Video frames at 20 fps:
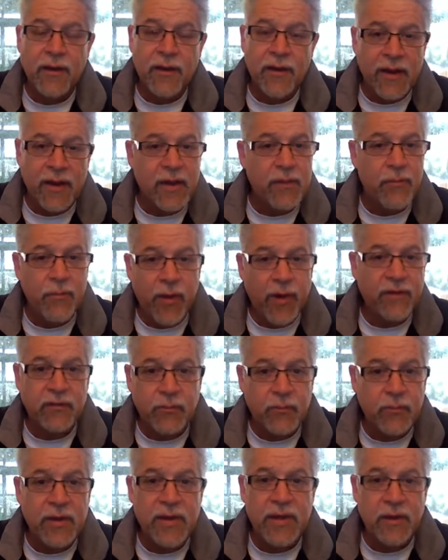He
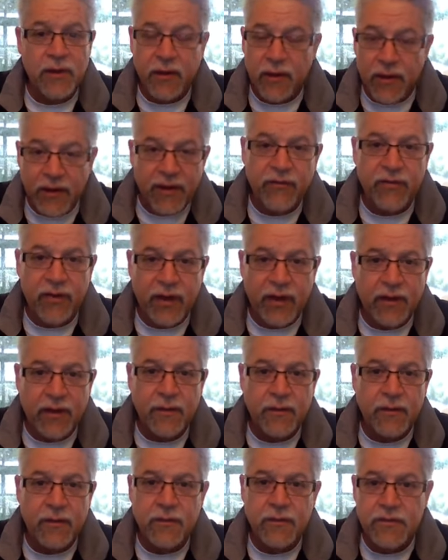must be the living
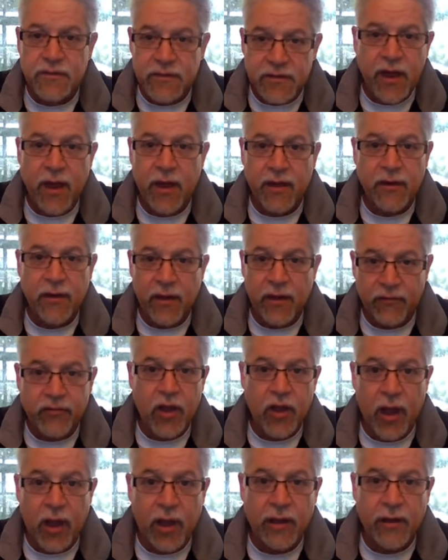Son of
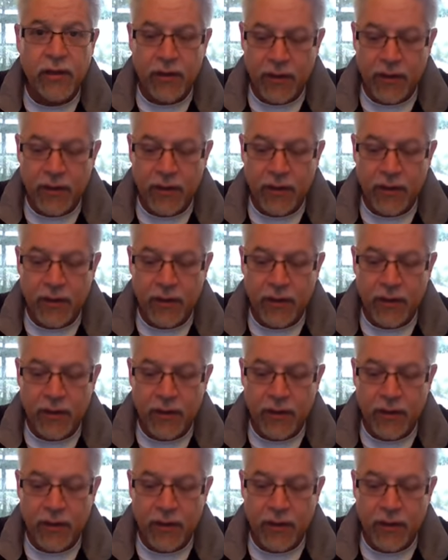God.